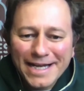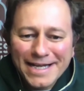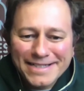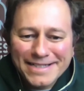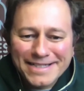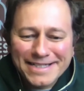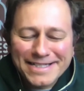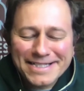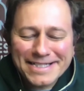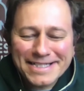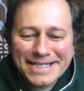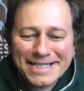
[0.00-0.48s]

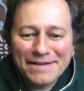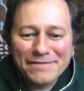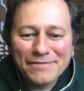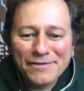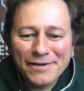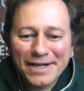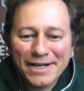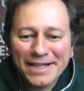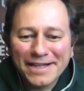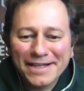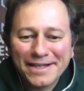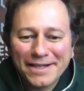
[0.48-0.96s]

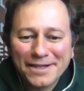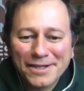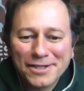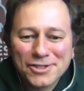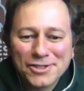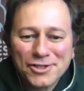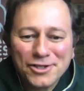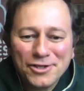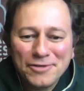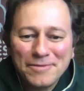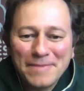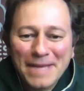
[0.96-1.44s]
discovering the
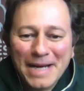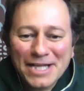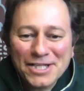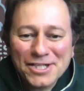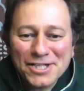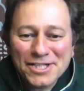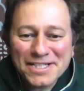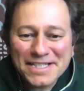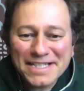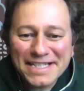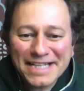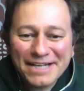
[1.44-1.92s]
true
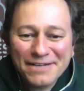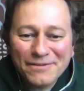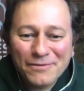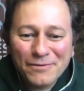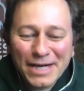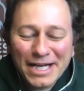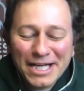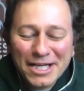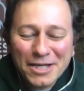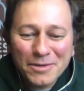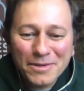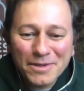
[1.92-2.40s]
majesty of
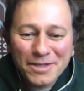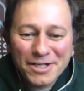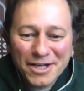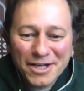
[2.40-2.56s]
where you were